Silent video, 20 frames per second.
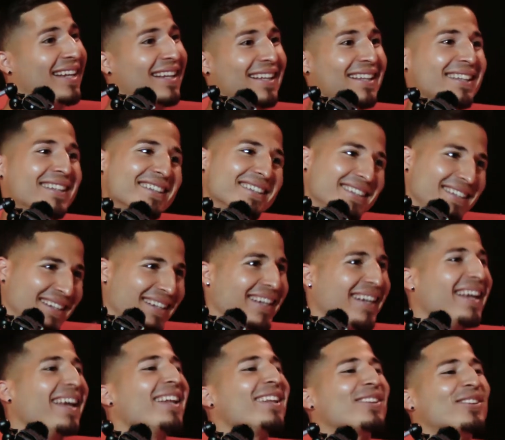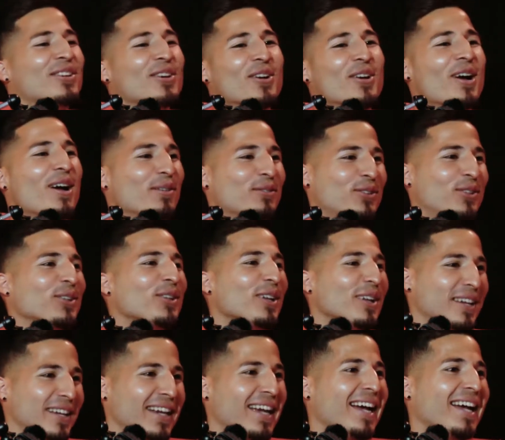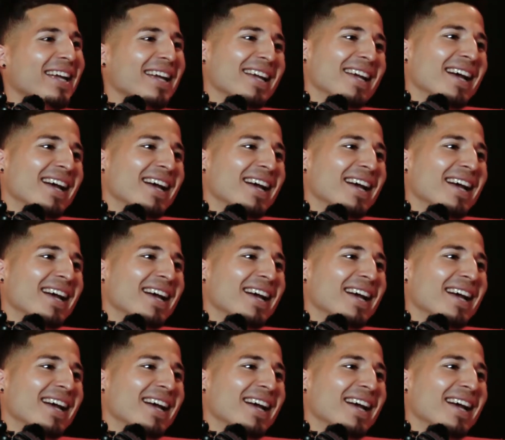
trying out, and then getting to play club final.